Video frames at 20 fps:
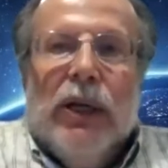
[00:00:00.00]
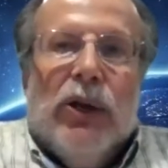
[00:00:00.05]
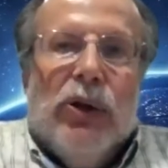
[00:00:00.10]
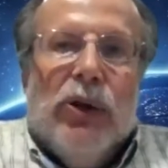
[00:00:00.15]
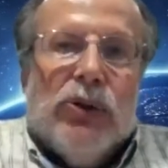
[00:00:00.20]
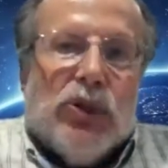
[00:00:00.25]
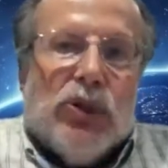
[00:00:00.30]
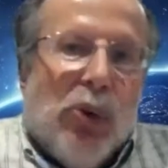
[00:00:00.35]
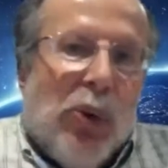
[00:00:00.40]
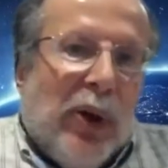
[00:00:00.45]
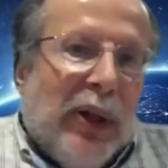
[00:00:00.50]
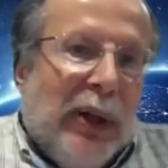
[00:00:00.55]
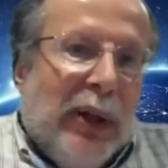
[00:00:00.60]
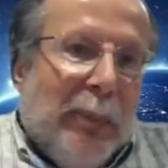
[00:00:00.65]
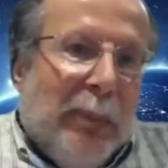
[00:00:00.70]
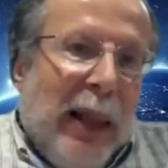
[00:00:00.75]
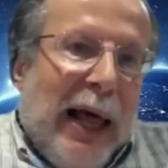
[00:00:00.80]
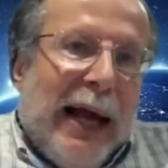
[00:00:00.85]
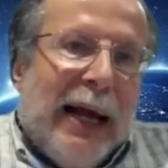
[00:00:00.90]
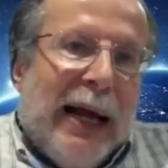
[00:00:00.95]
to historically
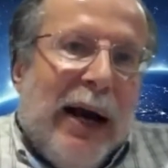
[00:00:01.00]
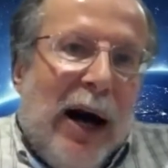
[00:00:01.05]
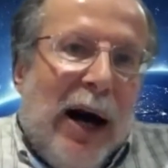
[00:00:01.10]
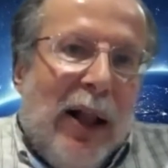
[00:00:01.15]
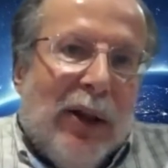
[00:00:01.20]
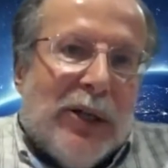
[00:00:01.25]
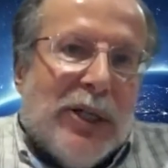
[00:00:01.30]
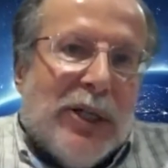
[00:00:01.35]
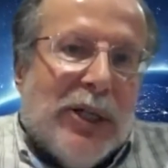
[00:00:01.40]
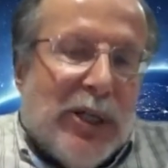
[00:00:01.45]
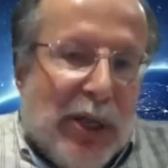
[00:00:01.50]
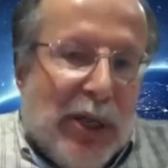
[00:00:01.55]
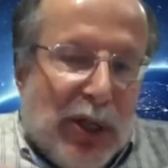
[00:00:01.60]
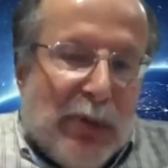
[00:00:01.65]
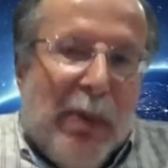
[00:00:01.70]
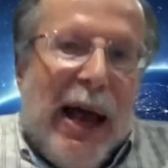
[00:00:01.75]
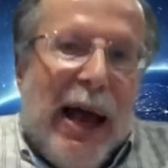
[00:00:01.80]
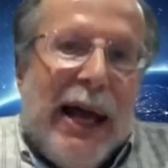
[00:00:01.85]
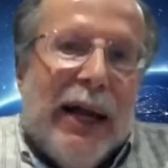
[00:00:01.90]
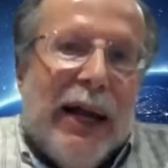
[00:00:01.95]
Black colleges,
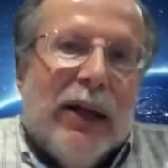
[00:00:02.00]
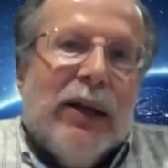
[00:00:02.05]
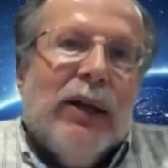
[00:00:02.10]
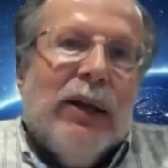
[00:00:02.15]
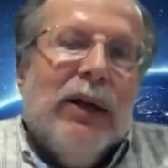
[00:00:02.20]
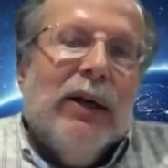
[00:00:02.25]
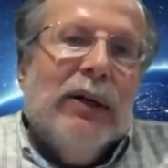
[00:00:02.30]
Hispanic